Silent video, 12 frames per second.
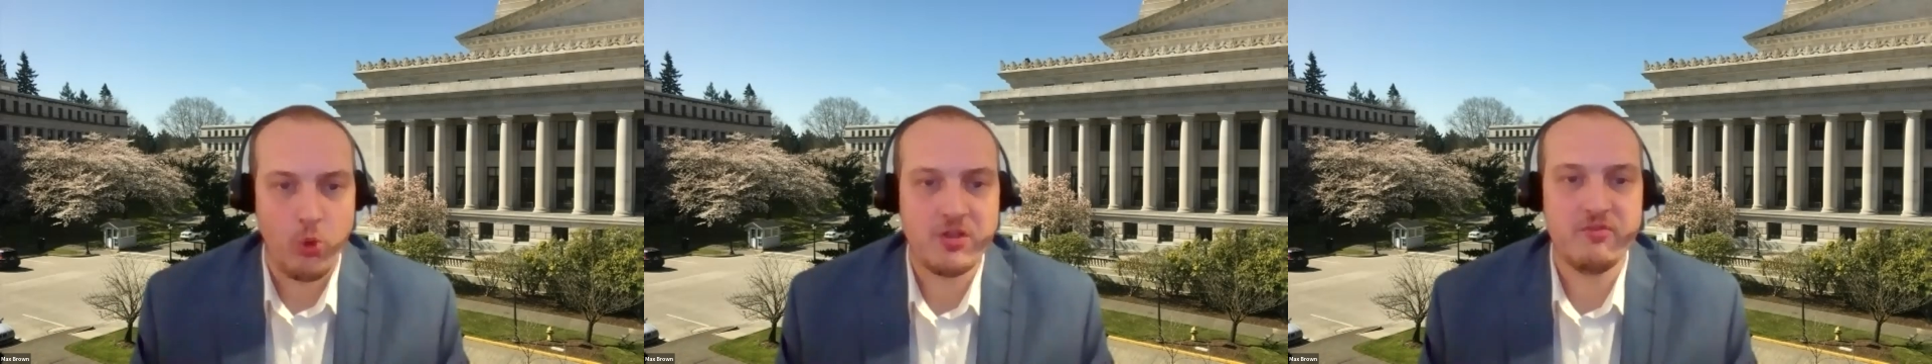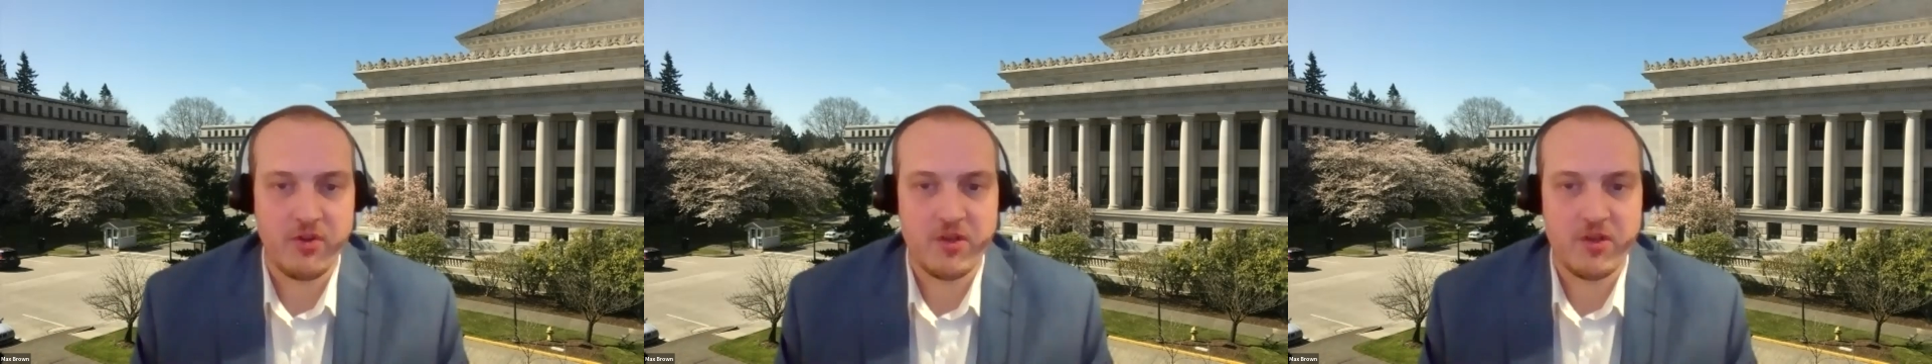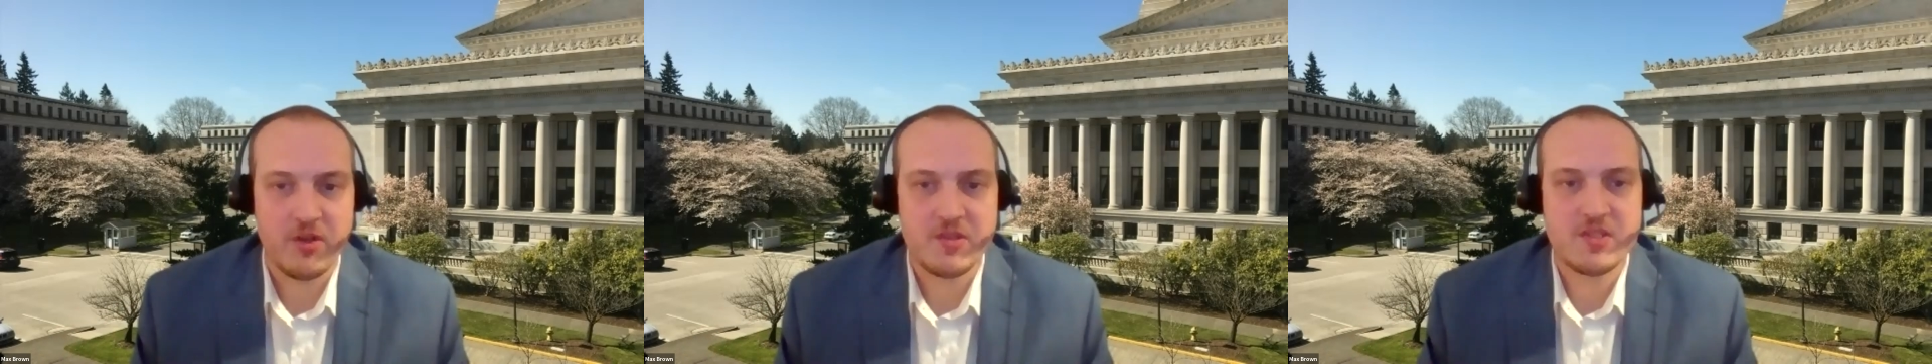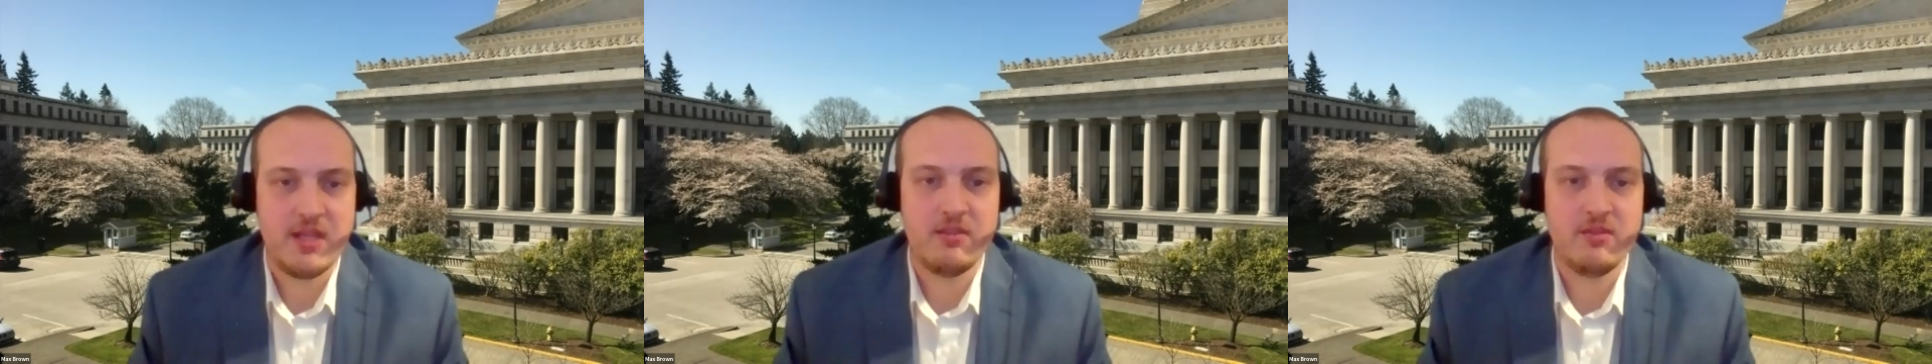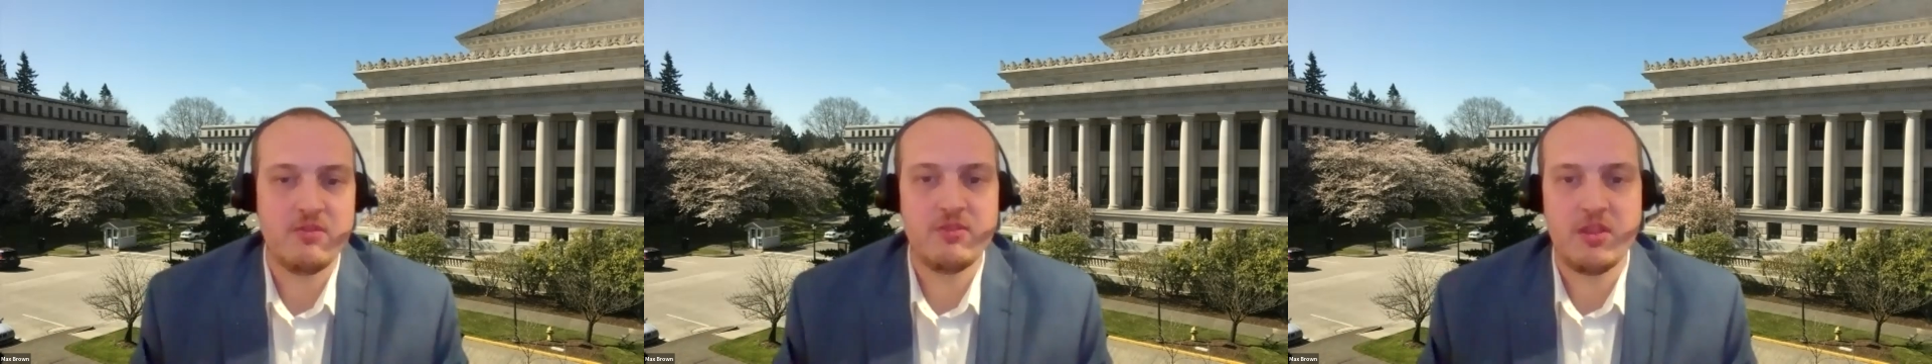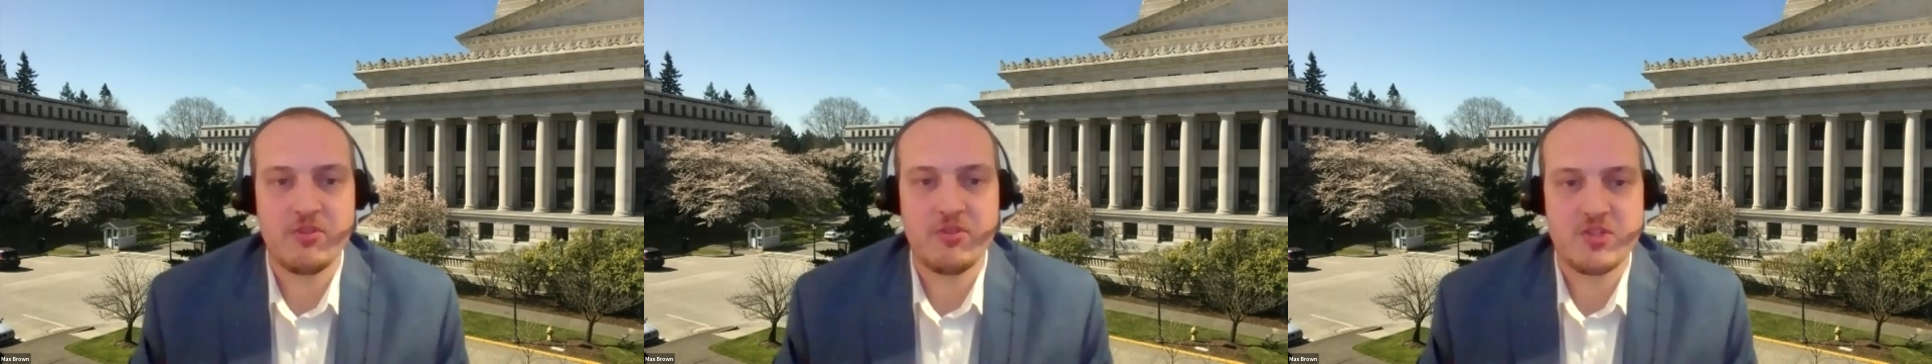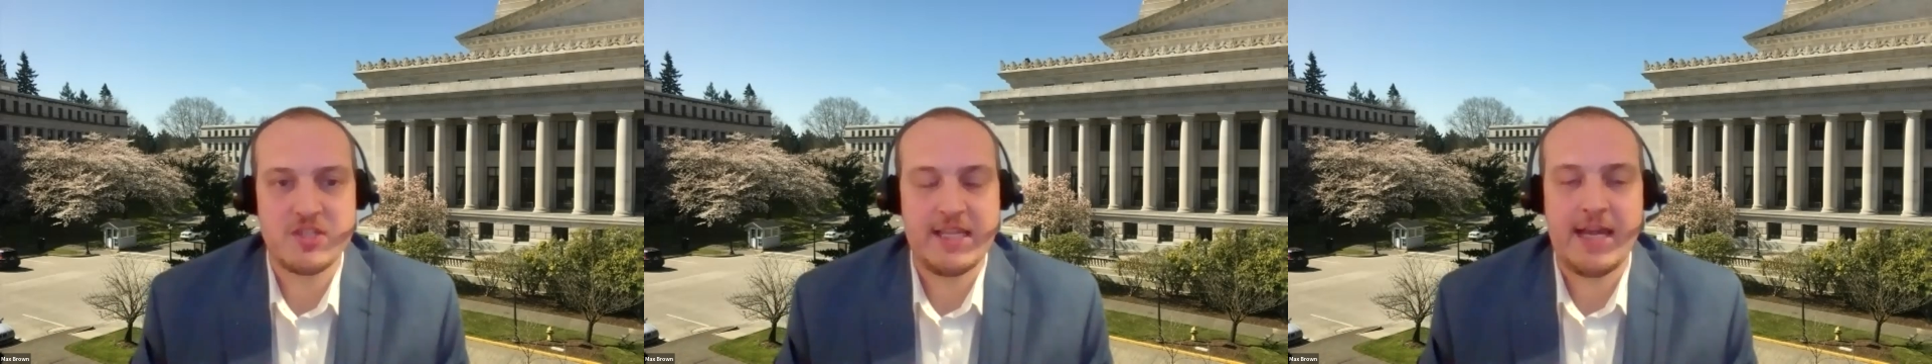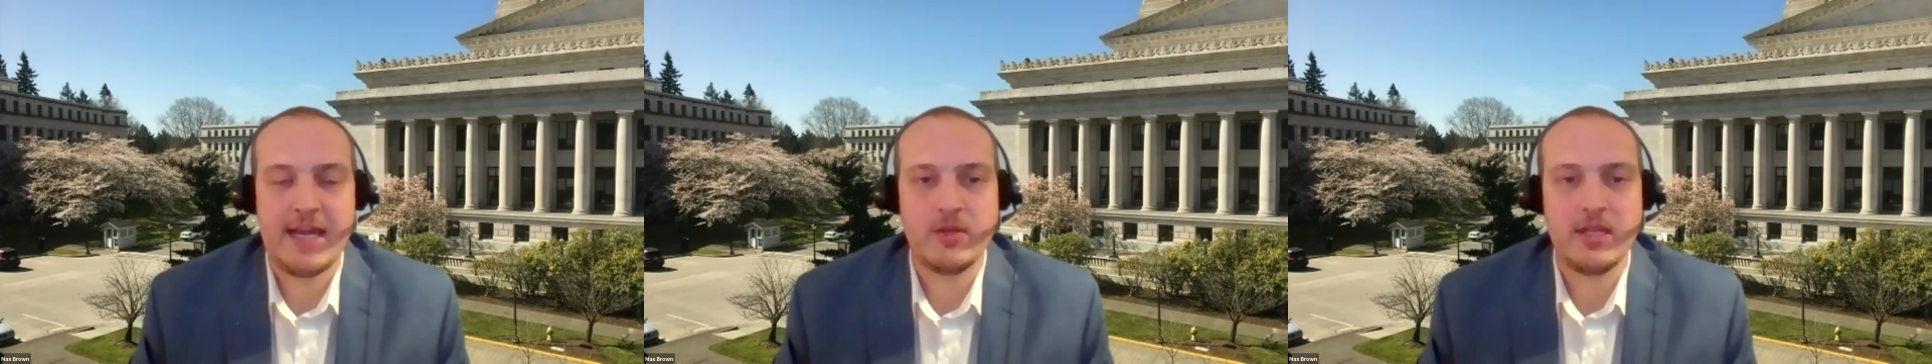diverse than Thurston
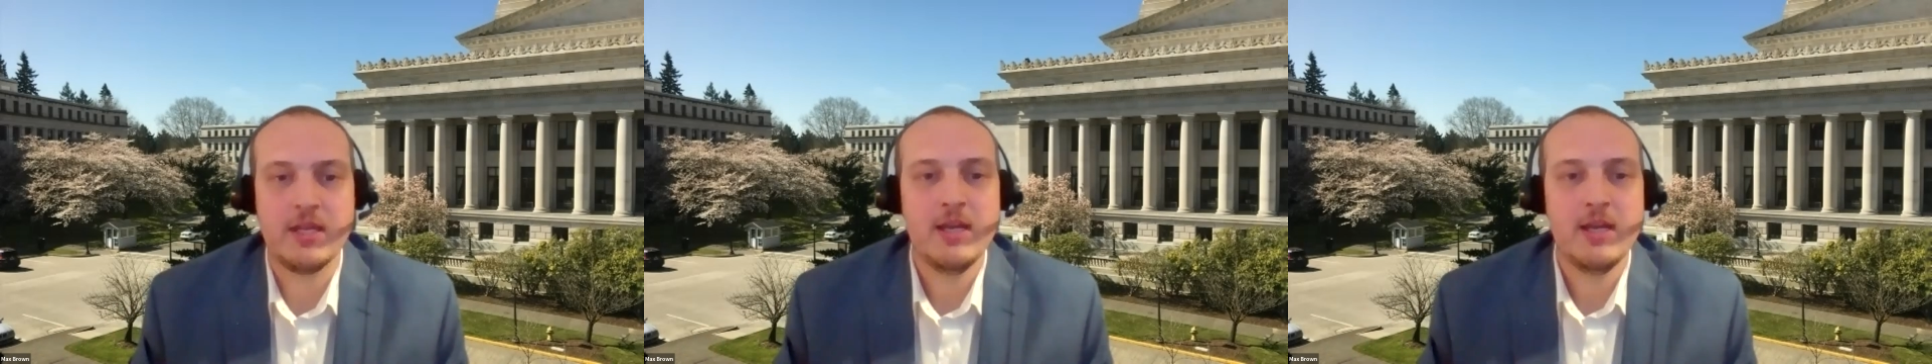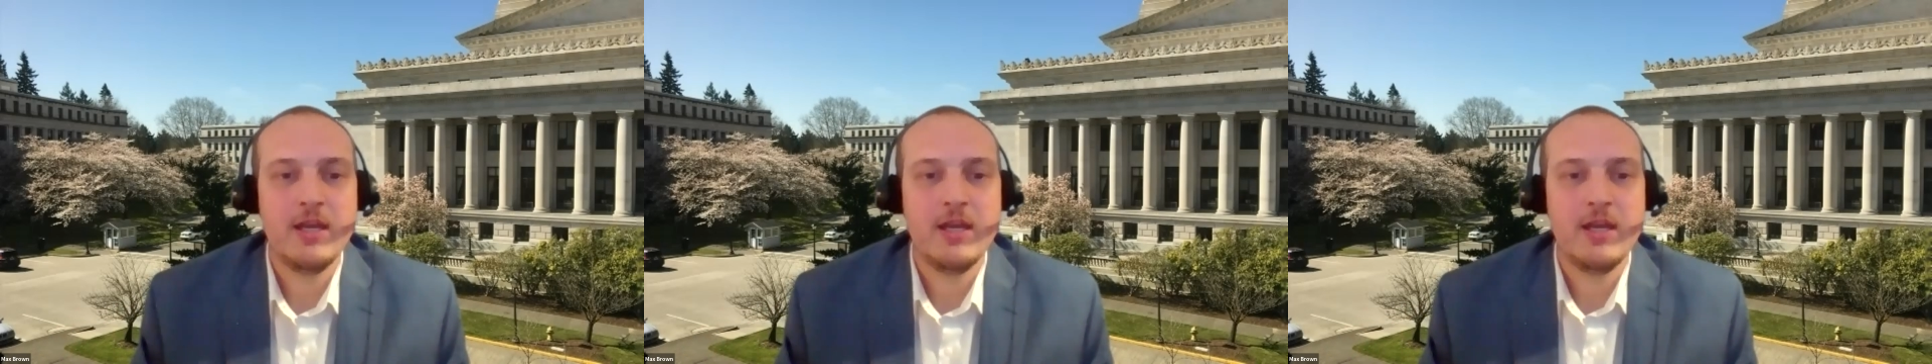County.